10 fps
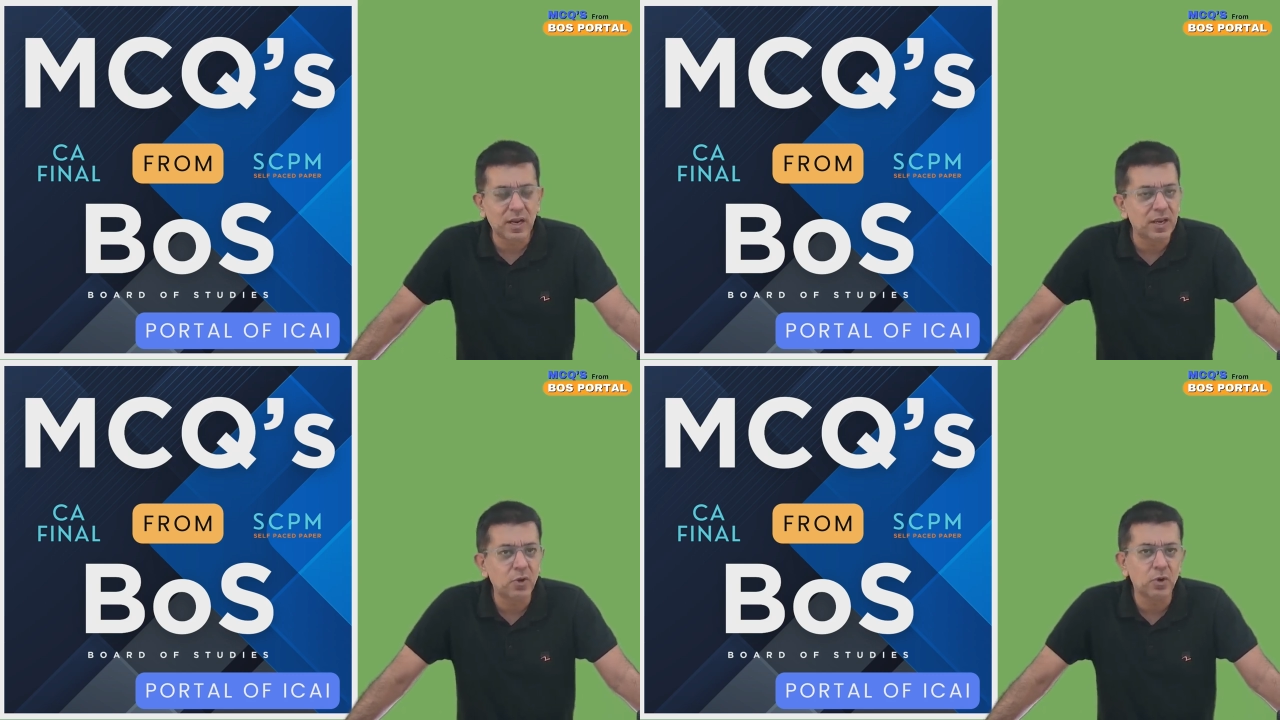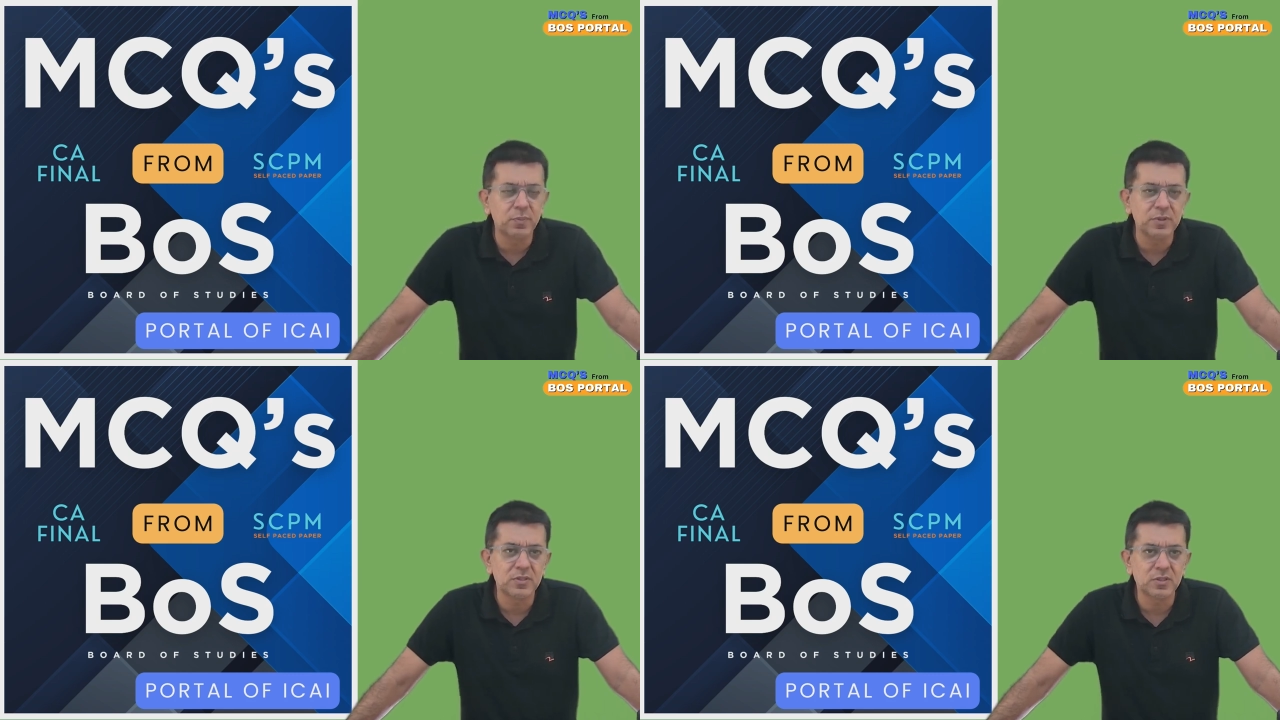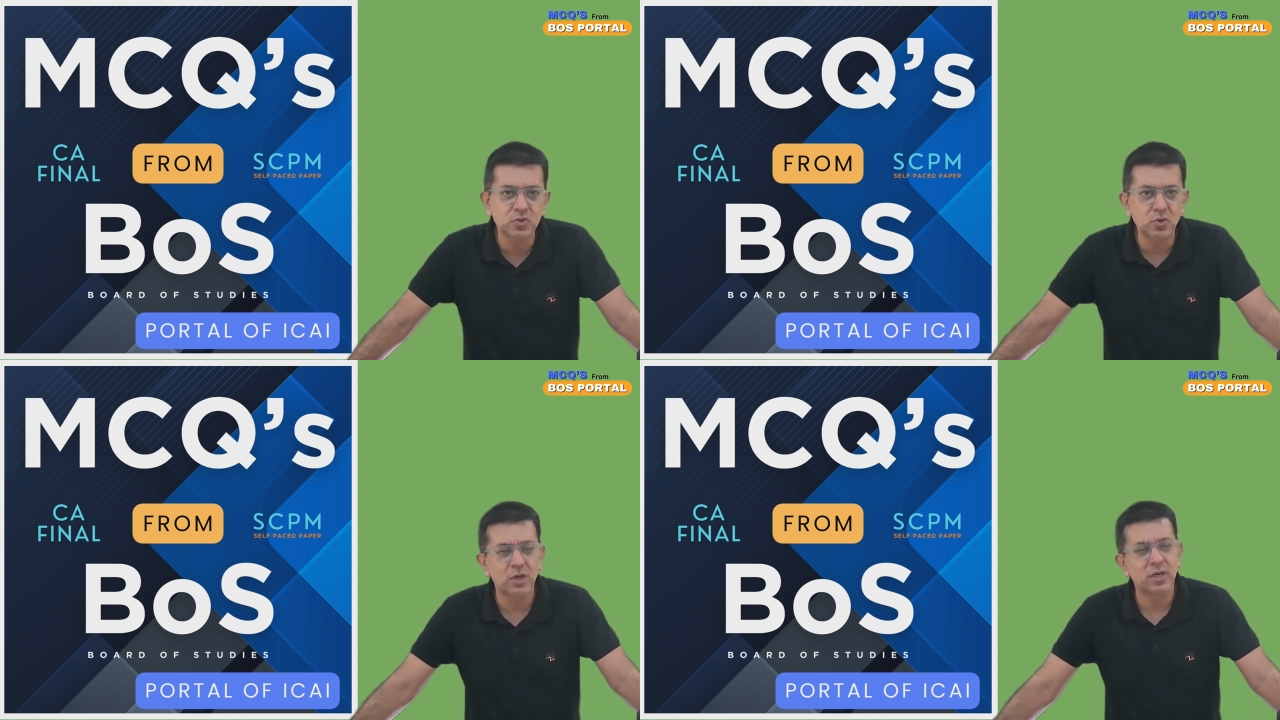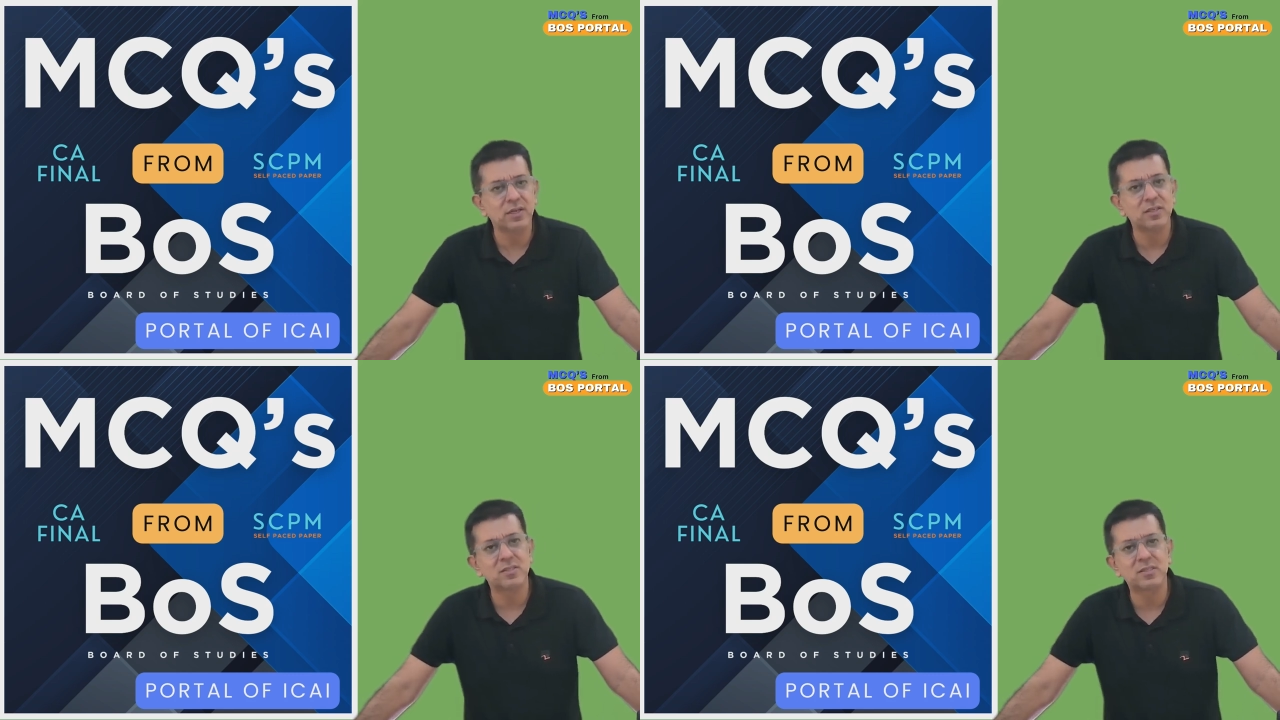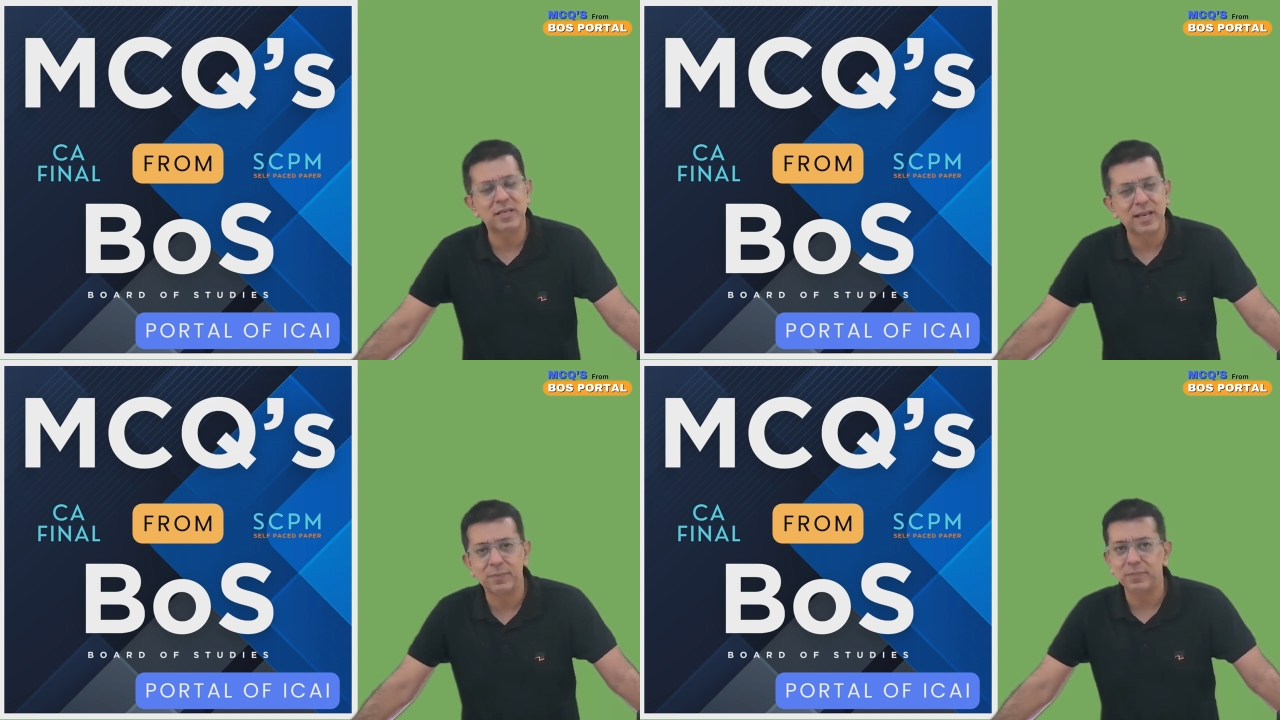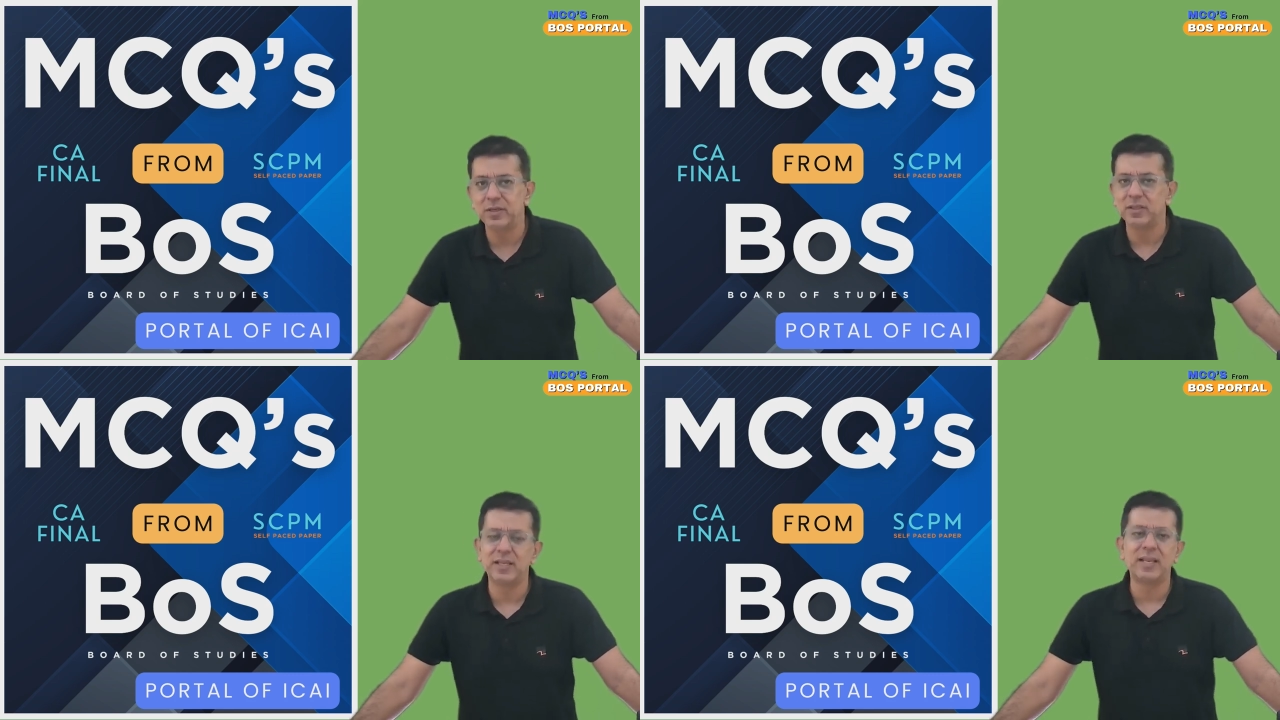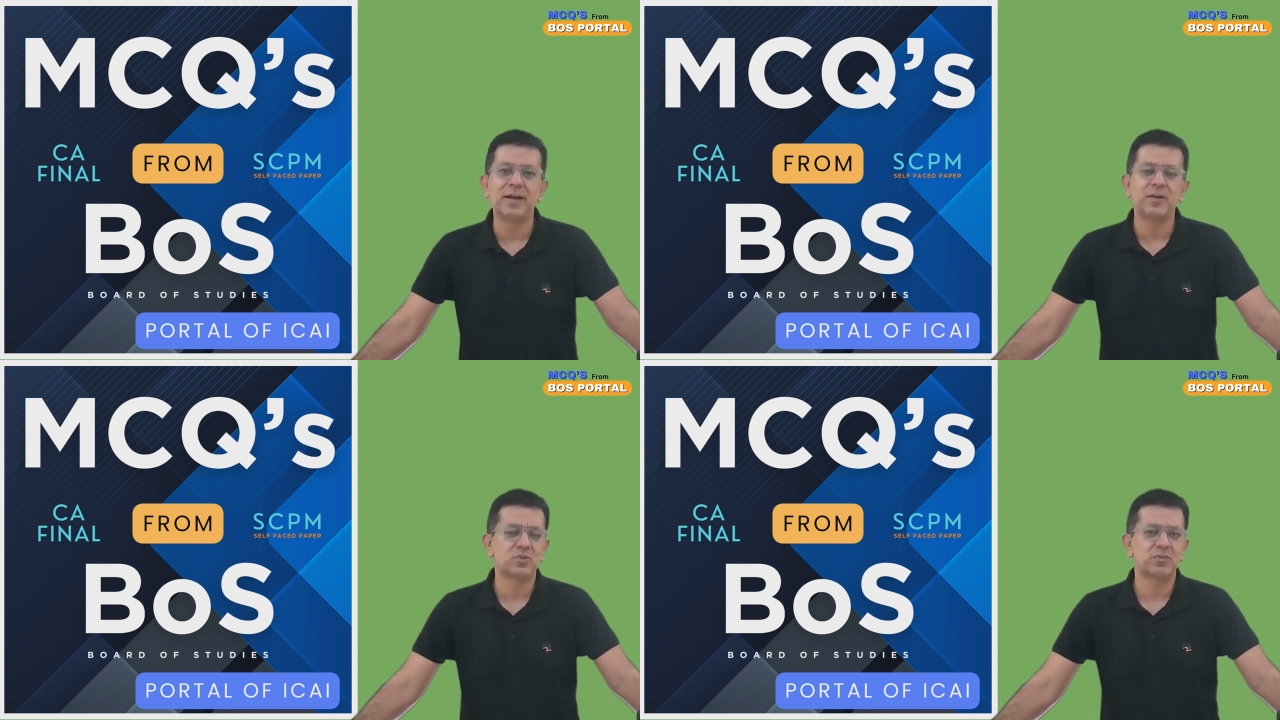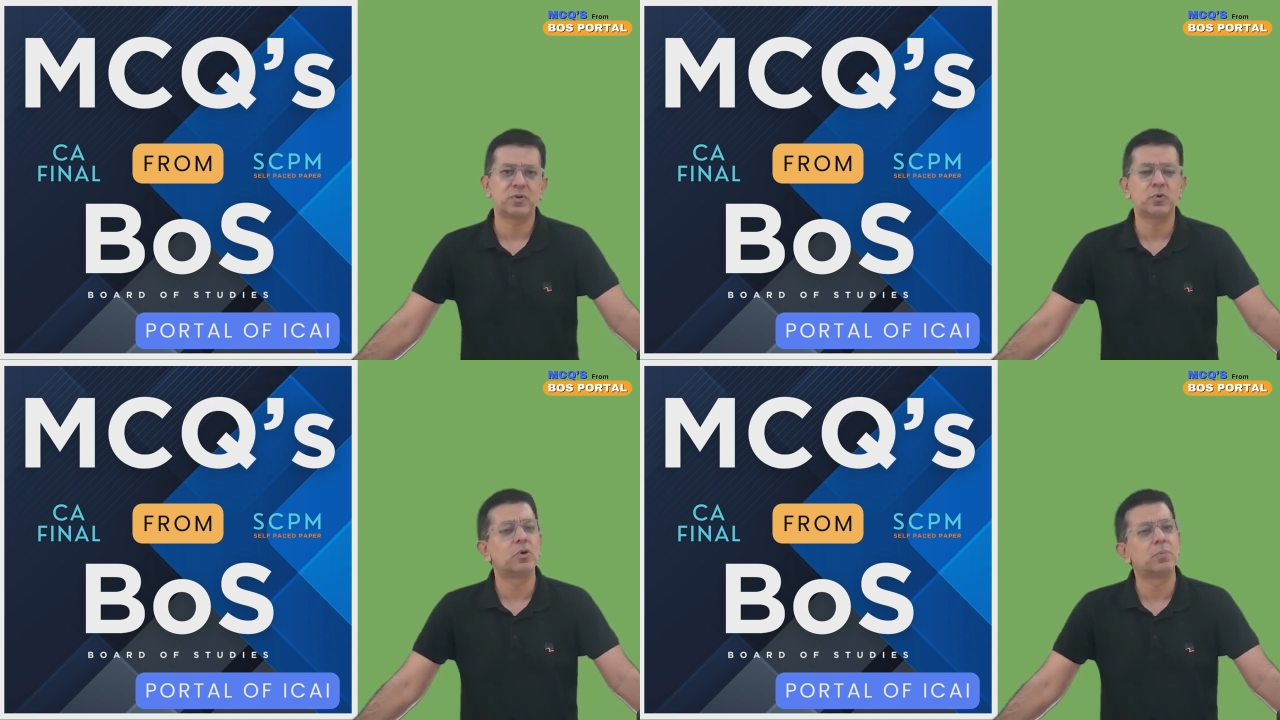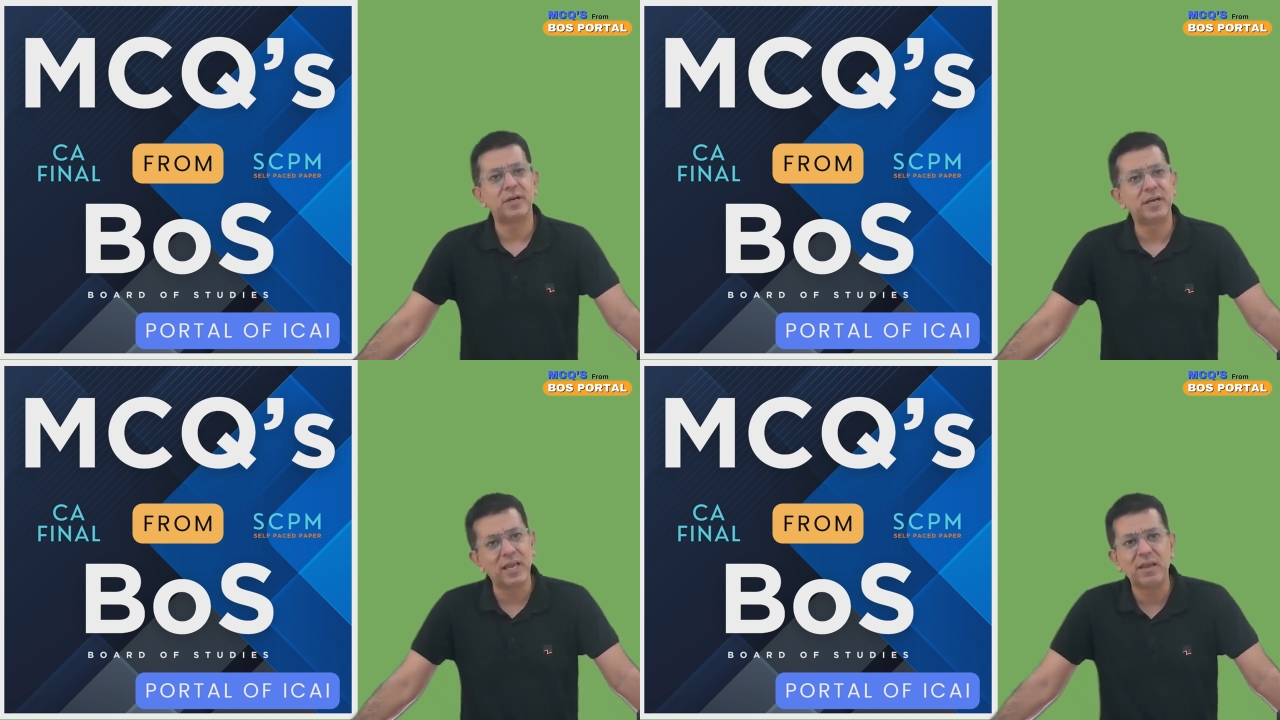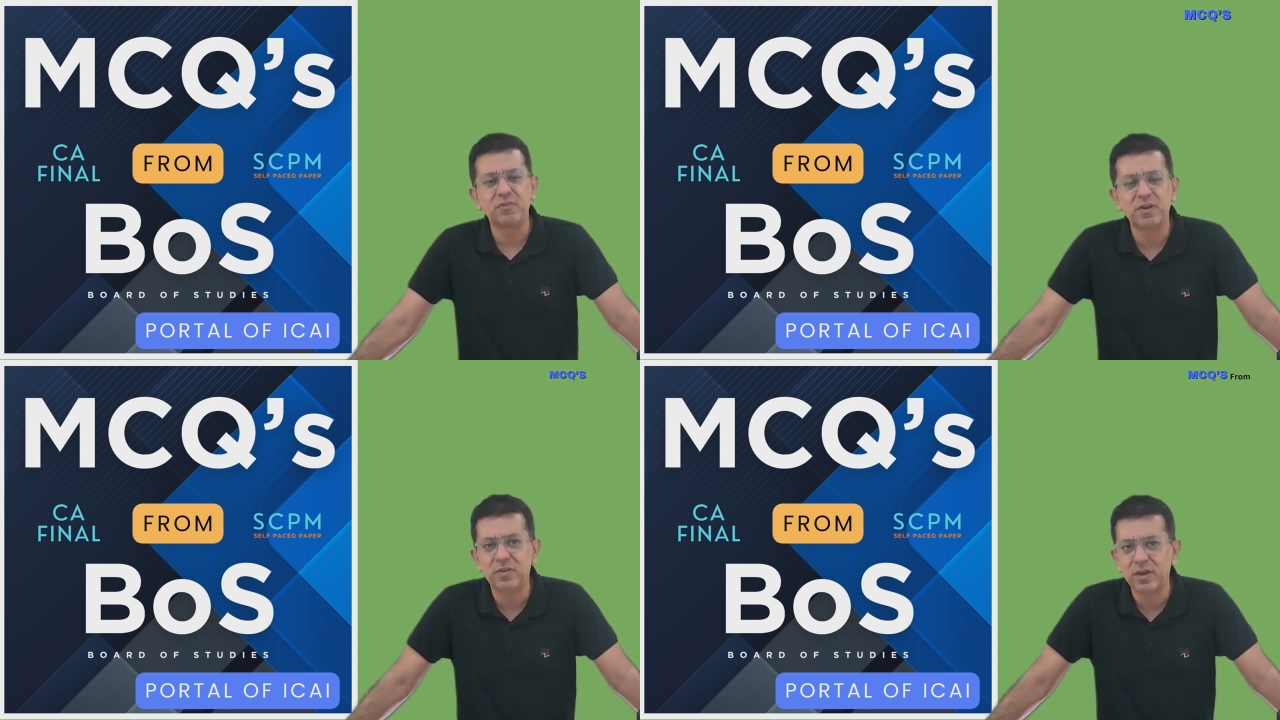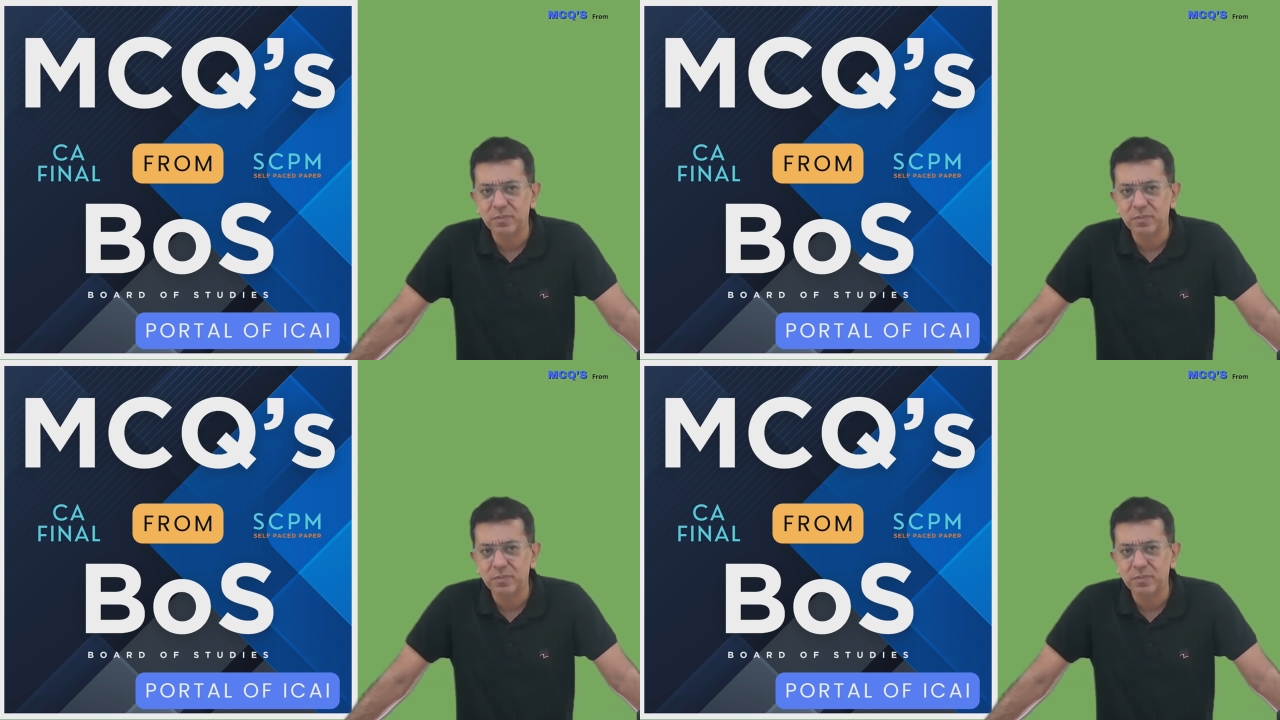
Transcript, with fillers: running your business or it is climbing the ladders of a corporate everywhere.